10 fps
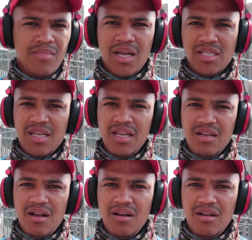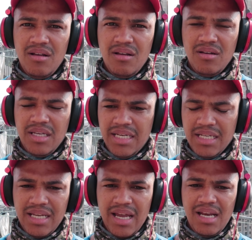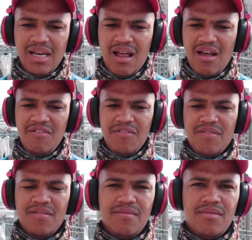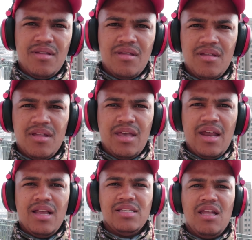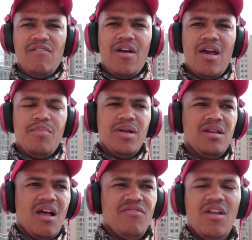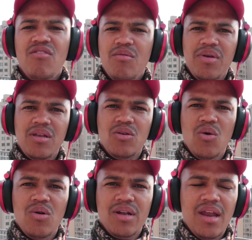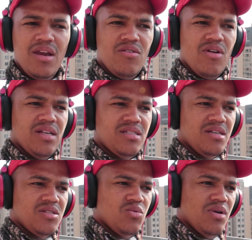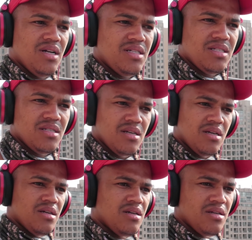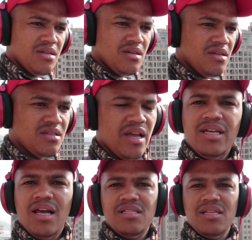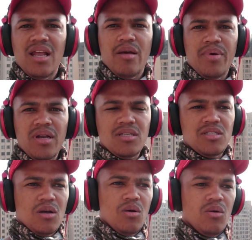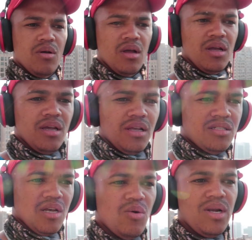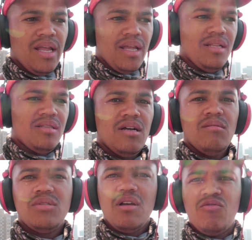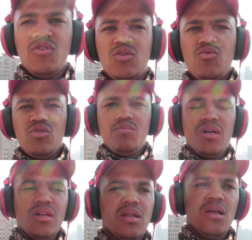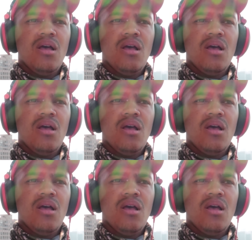my skin color in a daily life. That has never happened. I've never been called any racist words. That doesn't happen. So it's only in terms of recruitment.